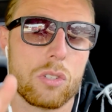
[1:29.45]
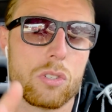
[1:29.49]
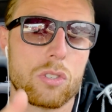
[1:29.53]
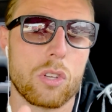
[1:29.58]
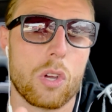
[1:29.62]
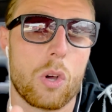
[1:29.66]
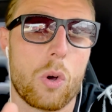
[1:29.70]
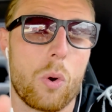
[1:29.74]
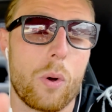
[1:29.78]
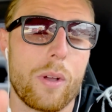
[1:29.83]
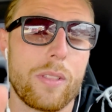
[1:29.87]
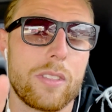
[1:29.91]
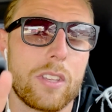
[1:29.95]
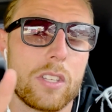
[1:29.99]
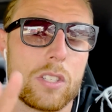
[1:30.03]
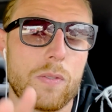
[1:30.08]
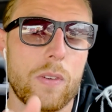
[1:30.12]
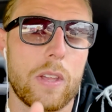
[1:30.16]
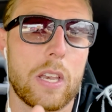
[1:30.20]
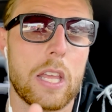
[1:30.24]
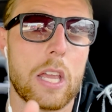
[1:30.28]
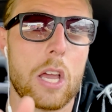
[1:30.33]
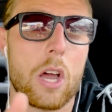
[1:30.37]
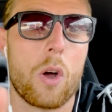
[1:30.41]
So in this
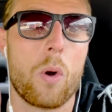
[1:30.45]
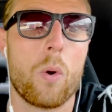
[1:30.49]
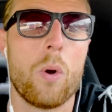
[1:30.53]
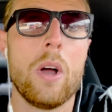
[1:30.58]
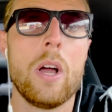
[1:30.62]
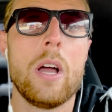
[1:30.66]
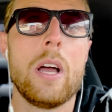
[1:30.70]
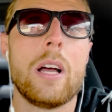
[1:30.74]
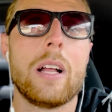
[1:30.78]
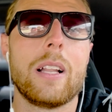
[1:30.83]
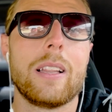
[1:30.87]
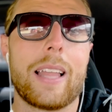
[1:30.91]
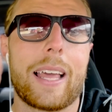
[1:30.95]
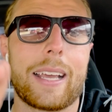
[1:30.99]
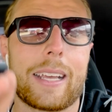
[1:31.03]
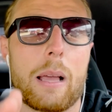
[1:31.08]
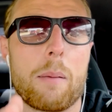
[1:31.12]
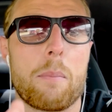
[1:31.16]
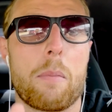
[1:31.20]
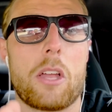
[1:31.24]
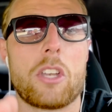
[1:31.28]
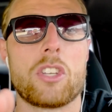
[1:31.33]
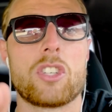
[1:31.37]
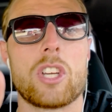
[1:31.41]
video, like I
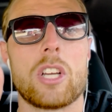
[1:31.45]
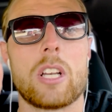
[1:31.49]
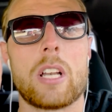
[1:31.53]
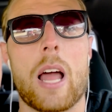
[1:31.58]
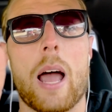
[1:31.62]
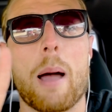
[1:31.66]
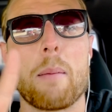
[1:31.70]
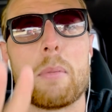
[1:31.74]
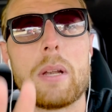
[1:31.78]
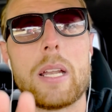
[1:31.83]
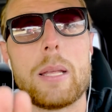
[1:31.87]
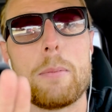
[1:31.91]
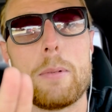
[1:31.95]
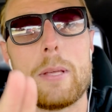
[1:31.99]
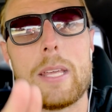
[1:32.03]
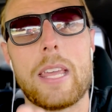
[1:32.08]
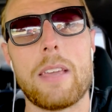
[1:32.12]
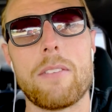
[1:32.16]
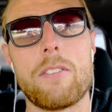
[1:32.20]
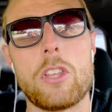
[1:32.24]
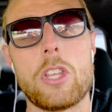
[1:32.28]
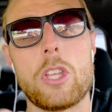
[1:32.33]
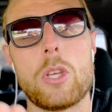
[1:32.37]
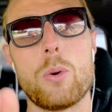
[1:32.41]
mentioned, I'm going to be
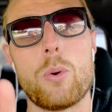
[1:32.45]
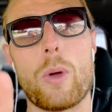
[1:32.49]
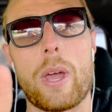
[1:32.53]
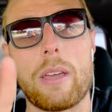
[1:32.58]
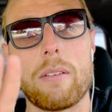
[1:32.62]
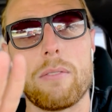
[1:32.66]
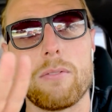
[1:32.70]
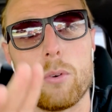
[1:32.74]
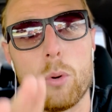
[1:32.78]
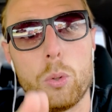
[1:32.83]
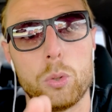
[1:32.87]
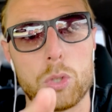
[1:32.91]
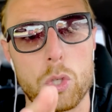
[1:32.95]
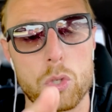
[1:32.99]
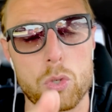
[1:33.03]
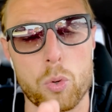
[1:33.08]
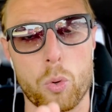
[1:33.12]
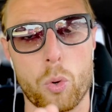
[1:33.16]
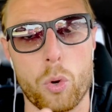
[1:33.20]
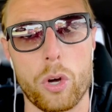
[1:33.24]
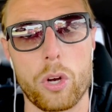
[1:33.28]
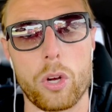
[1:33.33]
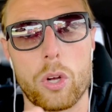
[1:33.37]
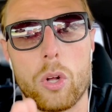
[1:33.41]
giving you a full
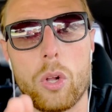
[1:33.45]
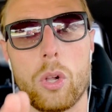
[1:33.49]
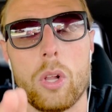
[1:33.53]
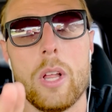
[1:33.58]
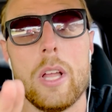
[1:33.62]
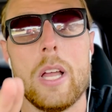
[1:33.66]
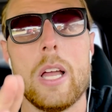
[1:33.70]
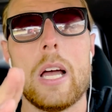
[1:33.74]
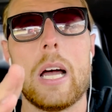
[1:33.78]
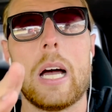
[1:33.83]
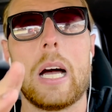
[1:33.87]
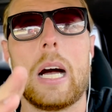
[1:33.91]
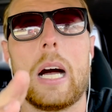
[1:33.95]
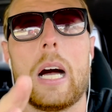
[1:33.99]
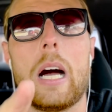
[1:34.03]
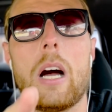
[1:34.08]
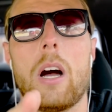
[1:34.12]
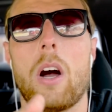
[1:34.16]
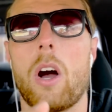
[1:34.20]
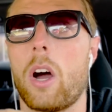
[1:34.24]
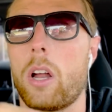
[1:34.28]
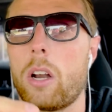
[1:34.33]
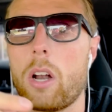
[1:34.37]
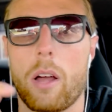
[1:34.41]
tutorial
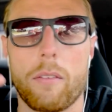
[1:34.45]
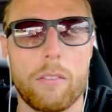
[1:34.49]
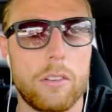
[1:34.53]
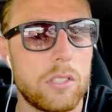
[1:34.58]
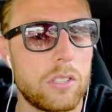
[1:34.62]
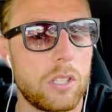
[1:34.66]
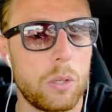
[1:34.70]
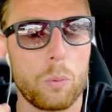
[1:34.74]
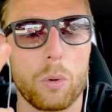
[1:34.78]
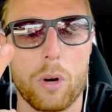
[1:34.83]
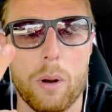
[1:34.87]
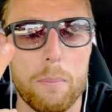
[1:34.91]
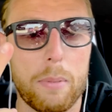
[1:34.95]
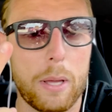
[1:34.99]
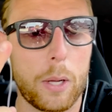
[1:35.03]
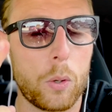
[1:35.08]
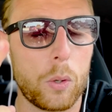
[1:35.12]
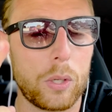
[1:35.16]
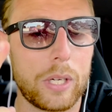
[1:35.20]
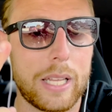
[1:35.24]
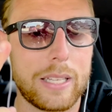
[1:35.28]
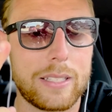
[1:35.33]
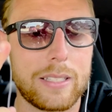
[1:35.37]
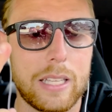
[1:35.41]
on obviously what a
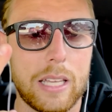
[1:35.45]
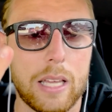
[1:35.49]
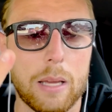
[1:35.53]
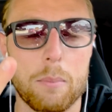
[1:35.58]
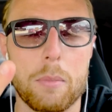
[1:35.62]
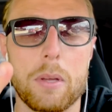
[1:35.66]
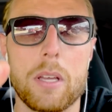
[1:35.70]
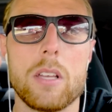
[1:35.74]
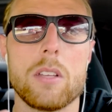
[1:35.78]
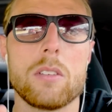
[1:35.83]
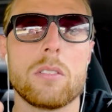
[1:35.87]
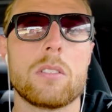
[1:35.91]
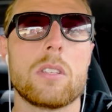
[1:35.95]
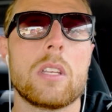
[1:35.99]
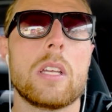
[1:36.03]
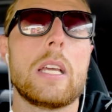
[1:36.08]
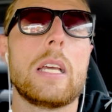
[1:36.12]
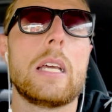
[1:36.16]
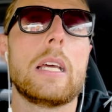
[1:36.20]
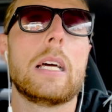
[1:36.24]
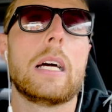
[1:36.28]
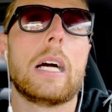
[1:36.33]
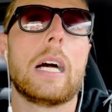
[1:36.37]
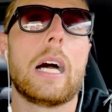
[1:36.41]
Bitcoin ATM is
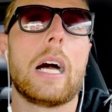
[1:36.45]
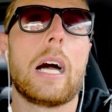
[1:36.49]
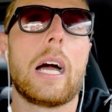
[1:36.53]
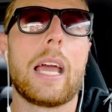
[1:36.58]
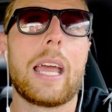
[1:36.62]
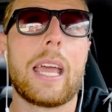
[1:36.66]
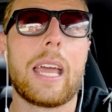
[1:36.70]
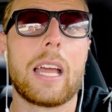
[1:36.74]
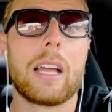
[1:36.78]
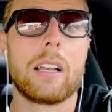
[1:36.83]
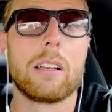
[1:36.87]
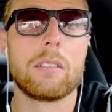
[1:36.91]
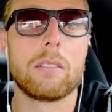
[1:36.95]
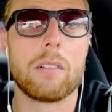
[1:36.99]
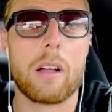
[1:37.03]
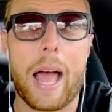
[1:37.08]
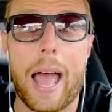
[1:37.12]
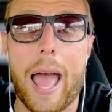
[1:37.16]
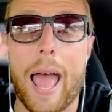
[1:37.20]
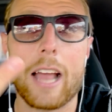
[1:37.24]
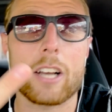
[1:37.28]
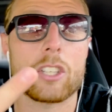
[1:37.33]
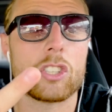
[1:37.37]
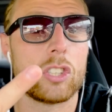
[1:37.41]
and
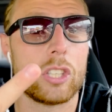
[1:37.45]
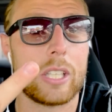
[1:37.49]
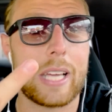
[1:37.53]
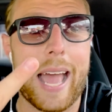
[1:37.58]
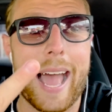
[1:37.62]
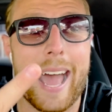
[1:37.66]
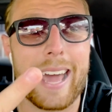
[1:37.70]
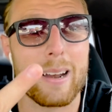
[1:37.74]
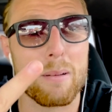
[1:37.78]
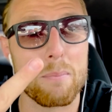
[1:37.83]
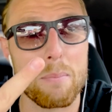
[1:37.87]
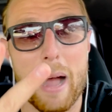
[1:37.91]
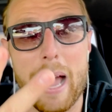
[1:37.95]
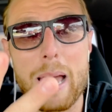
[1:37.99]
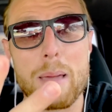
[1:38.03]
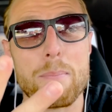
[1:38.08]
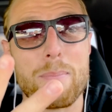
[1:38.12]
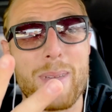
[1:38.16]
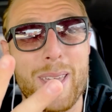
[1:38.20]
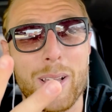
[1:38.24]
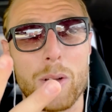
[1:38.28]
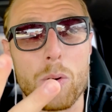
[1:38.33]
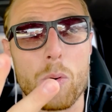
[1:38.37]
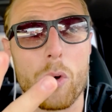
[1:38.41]
actually how to buy
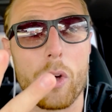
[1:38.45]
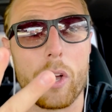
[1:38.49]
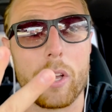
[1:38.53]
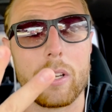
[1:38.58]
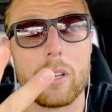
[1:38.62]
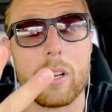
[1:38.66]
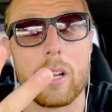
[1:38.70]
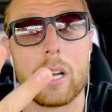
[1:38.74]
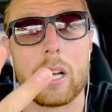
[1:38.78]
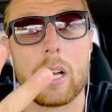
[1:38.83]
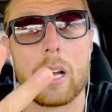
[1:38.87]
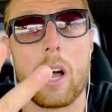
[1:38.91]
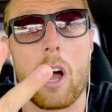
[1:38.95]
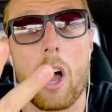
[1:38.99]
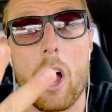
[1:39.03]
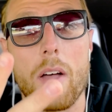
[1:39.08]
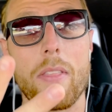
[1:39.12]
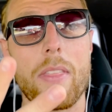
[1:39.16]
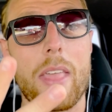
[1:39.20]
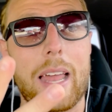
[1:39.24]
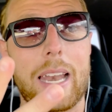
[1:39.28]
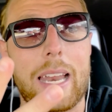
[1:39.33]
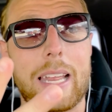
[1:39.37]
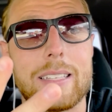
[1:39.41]
Bitcoin on
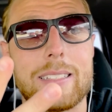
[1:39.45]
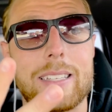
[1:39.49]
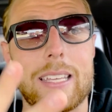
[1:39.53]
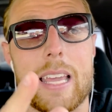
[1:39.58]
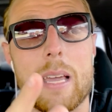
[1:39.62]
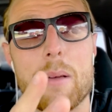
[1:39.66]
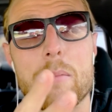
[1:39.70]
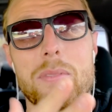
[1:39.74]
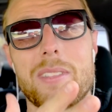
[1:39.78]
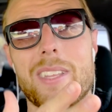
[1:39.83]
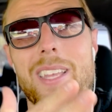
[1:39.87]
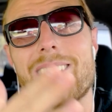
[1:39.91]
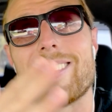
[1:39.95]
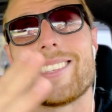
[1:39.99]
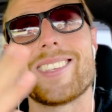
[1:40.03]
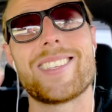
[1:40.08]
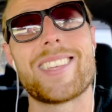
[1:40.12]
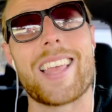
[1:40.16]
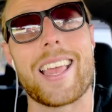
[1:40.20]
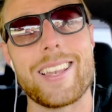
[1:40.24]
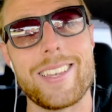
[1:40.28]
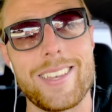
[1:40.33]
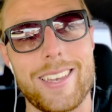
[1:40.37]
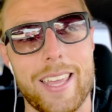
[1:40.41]
that ATM and then
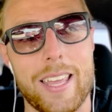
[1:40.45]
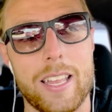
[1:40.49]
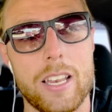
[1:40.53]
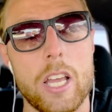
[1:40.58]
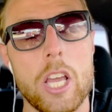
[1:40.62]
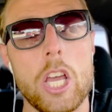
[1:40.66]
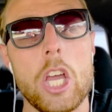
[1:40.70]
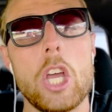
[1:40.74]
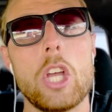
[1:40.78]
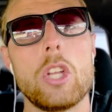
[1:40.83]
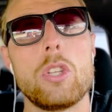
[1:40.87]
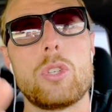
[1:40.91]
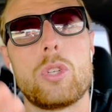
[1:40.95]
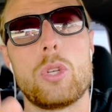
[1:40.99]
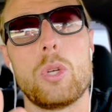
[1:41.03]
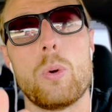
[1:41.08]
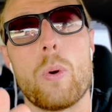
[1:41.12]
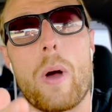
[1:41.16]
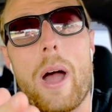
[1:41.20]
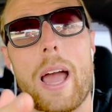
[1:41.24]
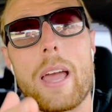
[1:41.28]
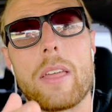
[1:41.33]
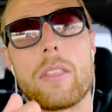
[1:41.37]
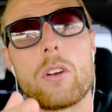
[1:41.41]
send it to
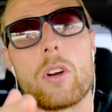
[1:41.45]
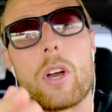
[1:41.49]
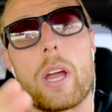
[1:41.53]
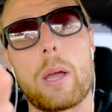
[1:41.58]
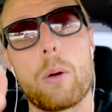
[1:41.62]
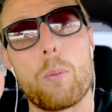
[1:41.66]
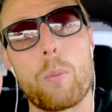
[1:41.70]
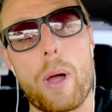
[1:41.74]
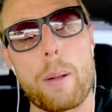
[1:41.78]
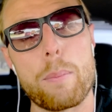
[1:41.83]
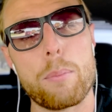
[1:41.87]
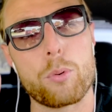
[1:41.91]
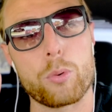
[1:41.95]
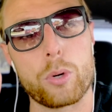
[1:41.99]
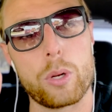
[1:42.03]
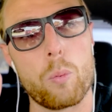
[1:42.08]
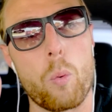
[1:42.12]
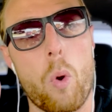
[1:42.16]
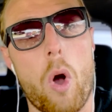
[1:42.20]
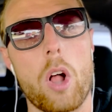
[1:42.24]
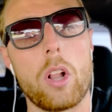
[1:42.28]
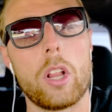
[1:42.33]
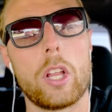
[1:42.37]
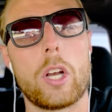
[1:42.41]
either a Web3
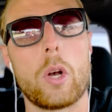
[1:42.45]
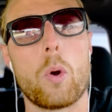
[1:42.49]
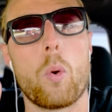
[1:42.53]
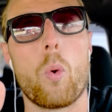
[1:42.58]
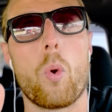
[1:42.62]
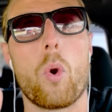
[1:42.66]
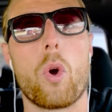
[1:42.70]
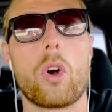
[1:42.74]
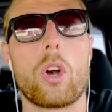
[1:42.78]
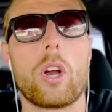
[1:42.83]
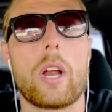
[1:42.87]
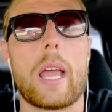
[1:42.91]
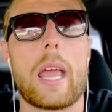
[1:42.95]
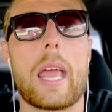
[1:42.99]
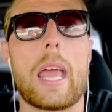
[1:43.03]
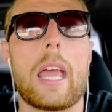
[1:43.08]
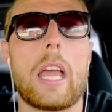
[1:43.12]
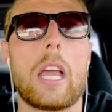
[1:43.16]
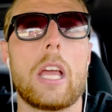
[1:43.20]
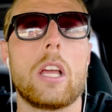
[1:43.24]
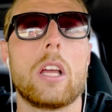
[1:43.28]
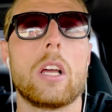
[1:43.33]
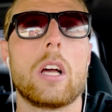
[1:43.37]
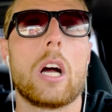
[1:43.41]
wallet or
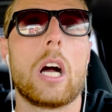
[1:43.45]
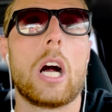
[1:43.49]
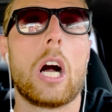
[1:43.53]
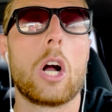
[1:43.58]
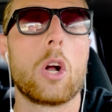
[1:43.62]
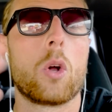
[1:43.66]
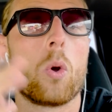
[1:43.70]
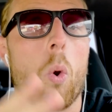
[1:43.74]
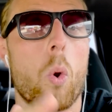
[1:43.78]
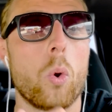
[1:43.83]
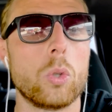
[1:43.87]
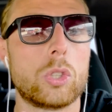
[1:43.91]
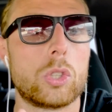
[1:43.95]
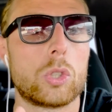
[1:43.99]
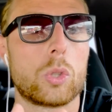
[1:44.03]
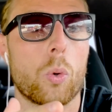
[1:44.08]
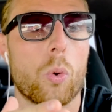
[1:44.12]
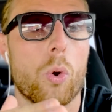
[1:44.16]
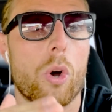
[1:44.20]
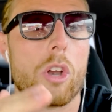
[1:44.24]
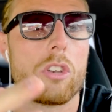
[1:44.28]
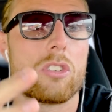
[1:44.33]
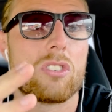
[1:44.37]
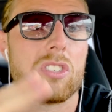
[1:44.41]
a cold
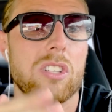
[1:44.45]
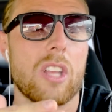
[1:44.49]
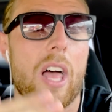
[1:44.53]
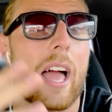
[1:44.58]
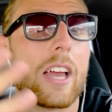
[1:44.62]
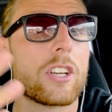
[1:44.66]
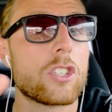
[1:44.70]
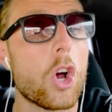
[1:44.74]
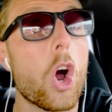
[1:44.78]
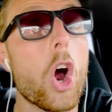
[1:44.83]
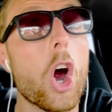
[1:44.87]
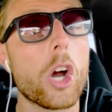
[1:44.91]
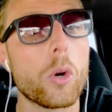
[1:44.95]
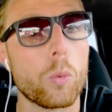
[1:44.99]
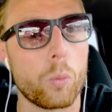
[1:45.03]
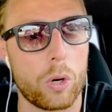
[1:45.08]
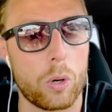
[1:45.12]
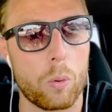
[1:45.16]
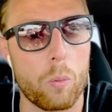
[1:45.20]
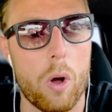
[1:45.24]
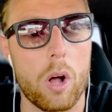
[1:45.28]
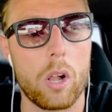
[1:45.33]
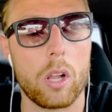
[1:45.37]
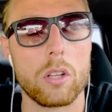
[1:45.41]
storage / hardware
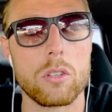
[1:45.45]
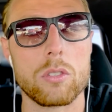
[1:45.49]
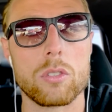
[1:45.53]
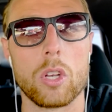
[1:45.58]
wallet.